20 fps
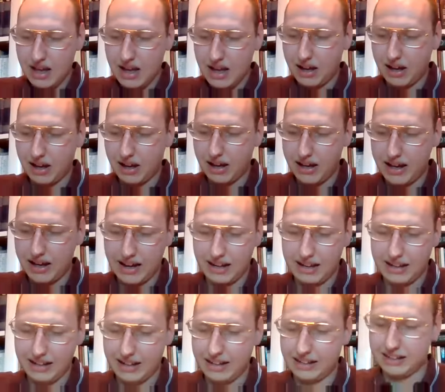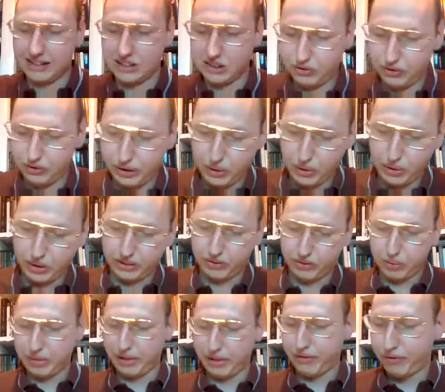And in his view, it
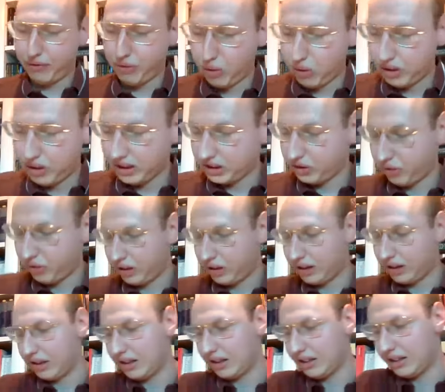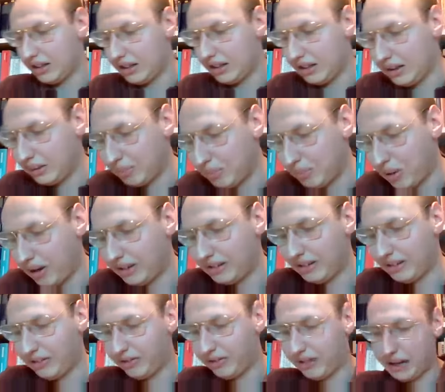would be foolish for the
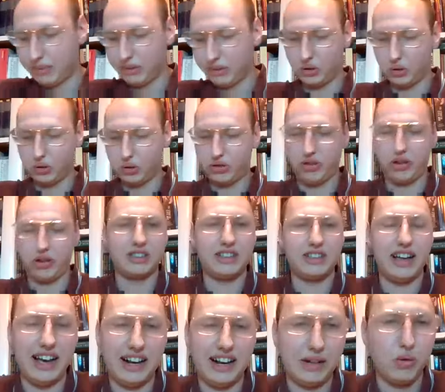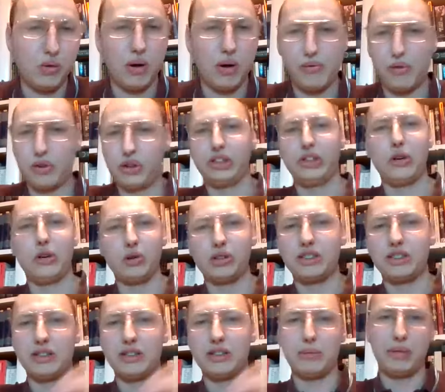Party of Labour to trust anyone who
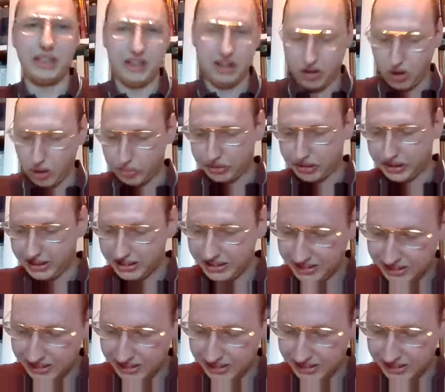used to be a communist.